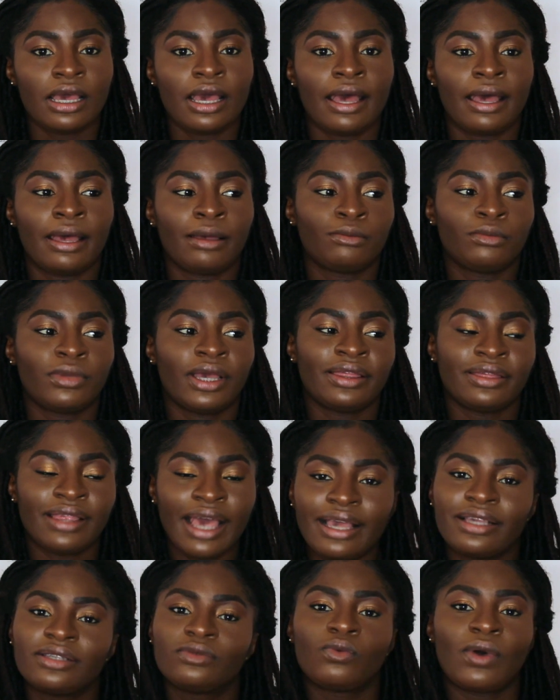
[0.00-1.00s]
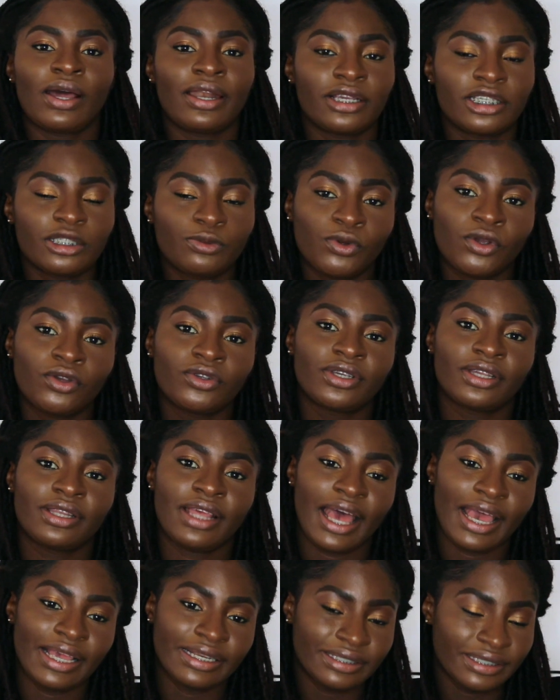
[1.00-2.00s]
And that is one exposure
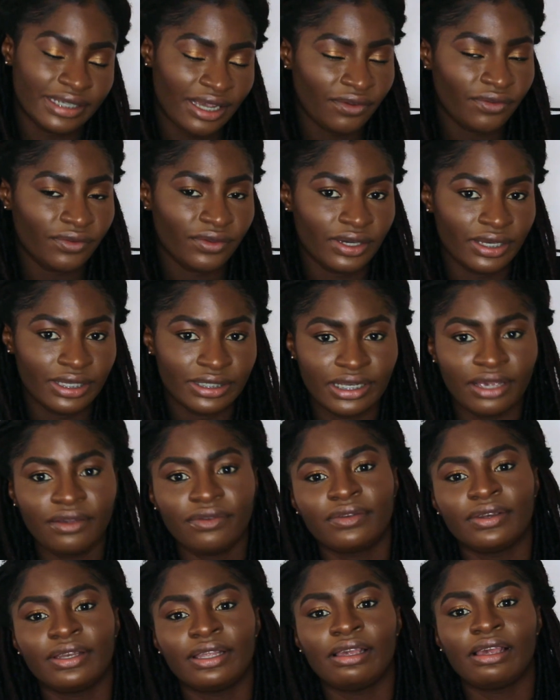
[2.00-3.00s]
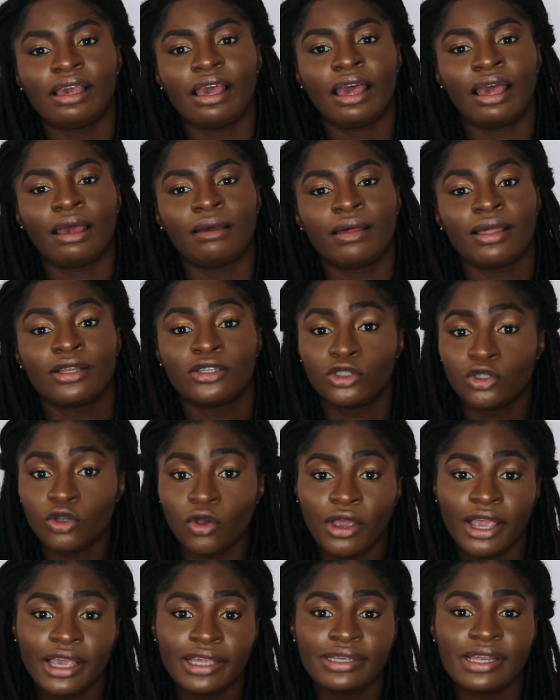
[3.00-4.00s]
that I definitely
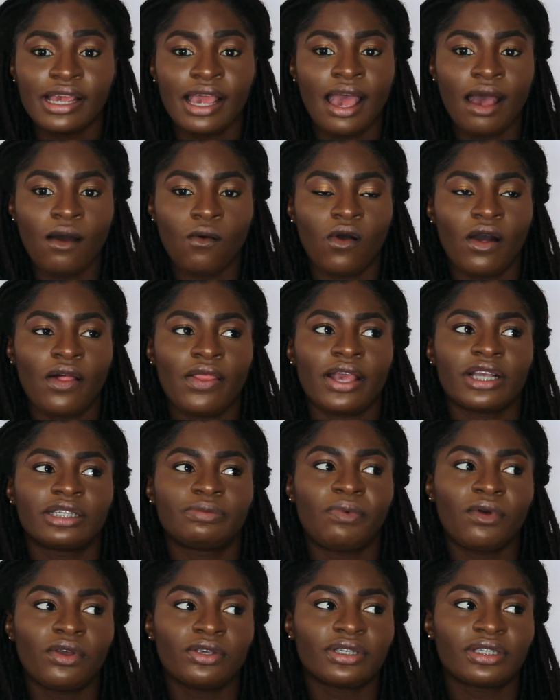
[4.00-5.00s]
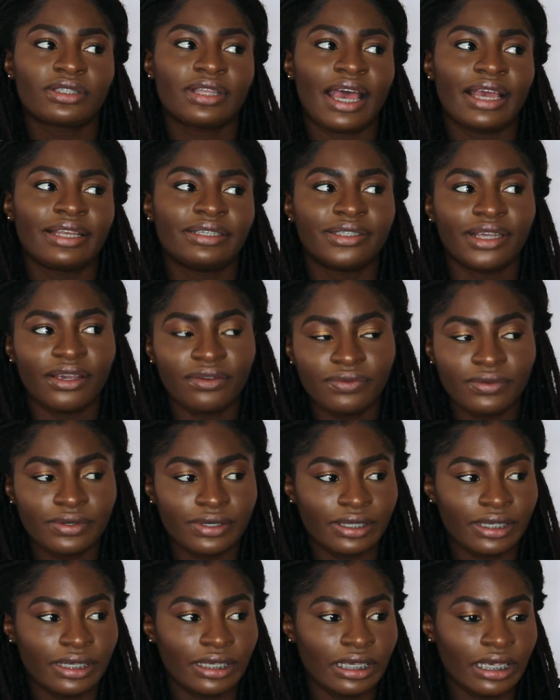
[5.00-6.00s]
enjoyed. One of the exposures that I
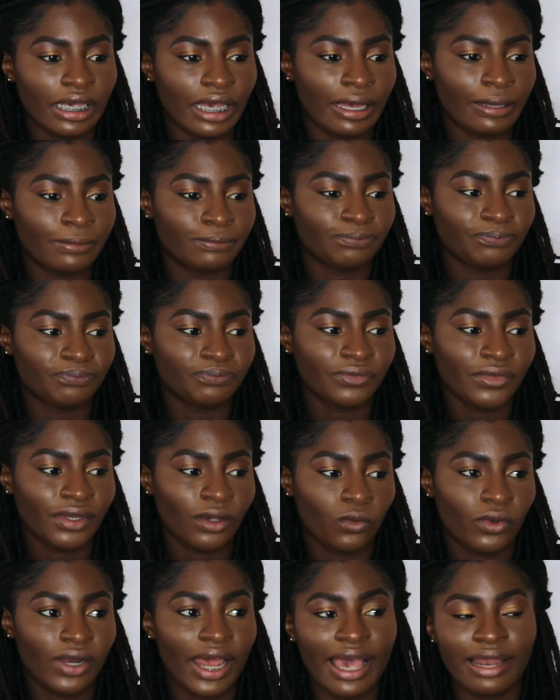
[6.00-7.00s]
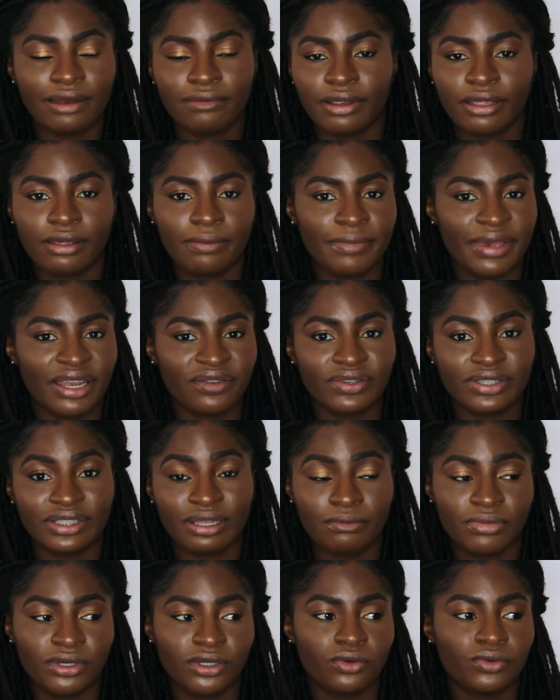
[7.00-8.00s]
definitely would highly recommend for
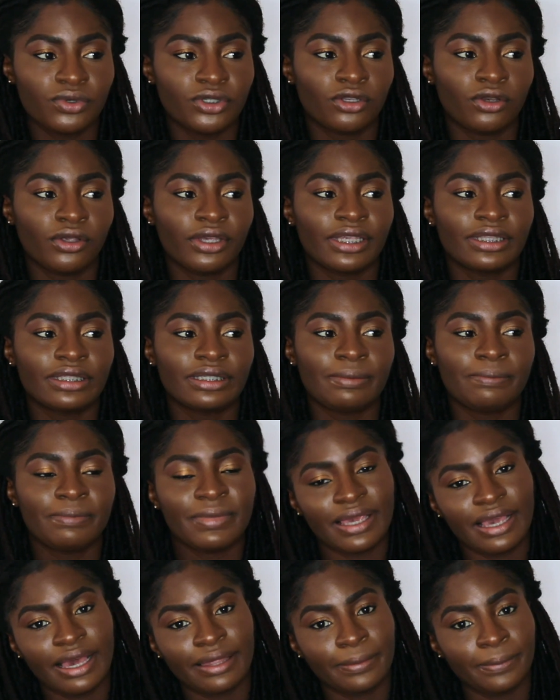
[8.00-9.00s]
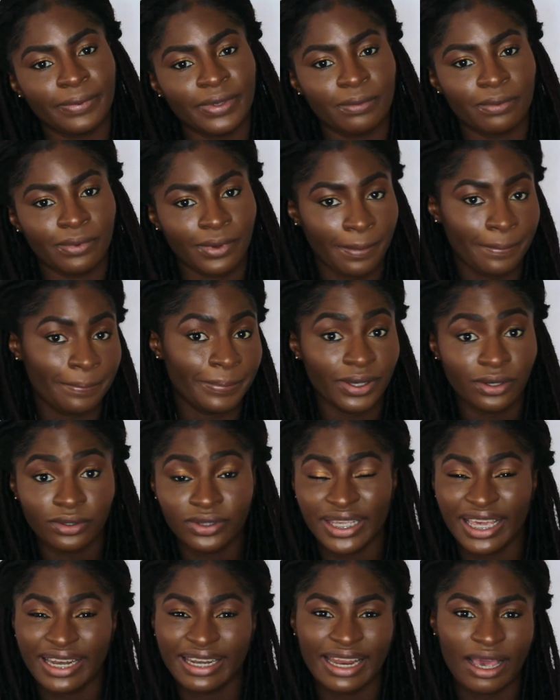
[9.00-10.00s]
somebody who is looking to meet other people and
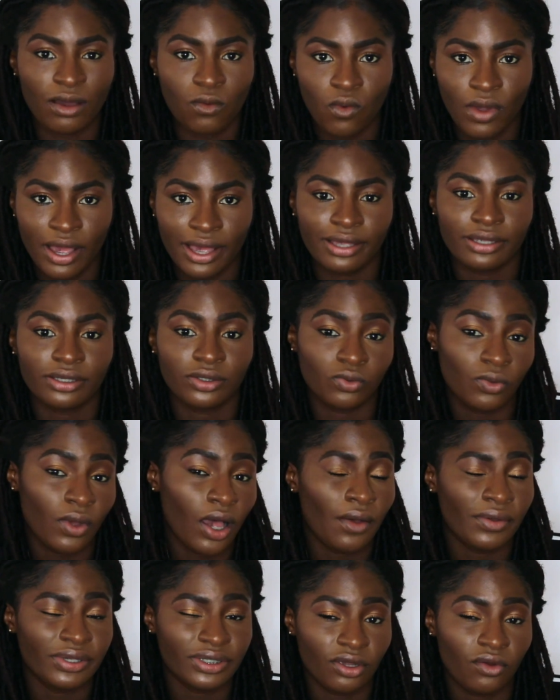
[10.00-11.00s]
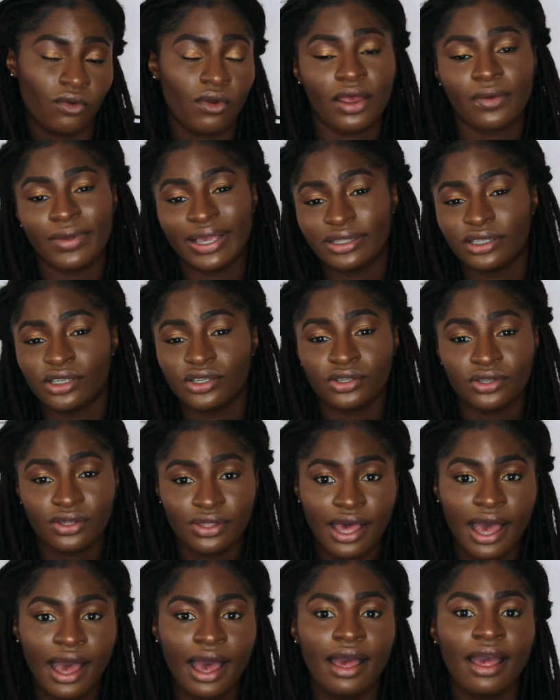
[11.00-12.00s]
build their network as well. It's a great way to do
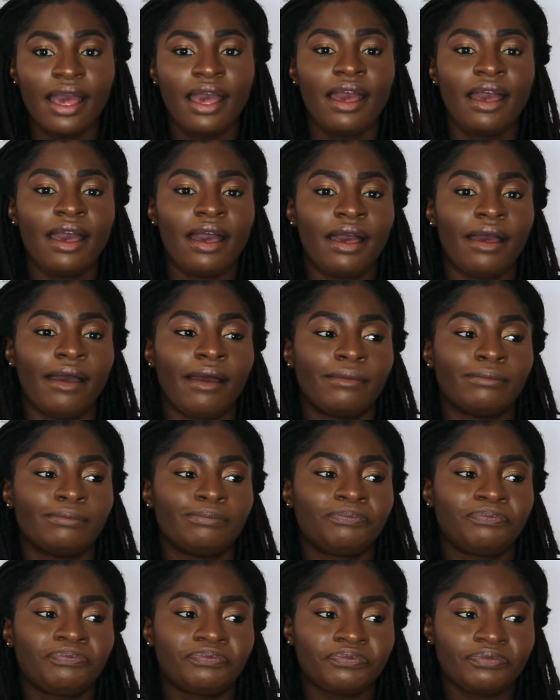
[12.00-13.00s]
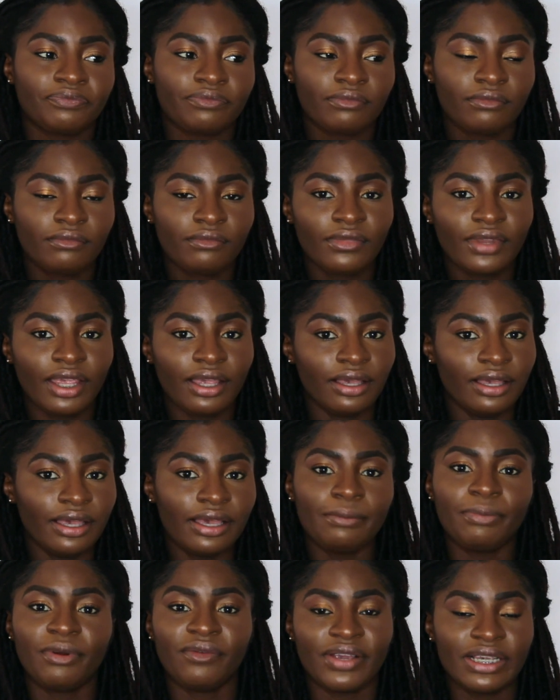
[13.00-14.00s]
that.
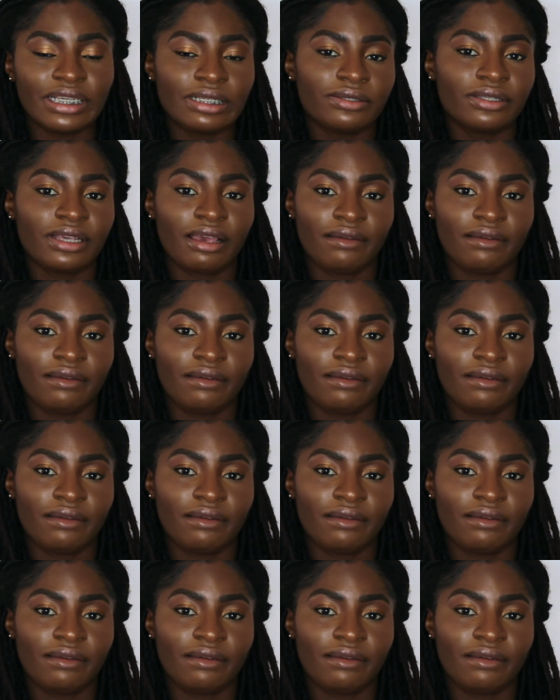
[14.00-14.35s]
Professional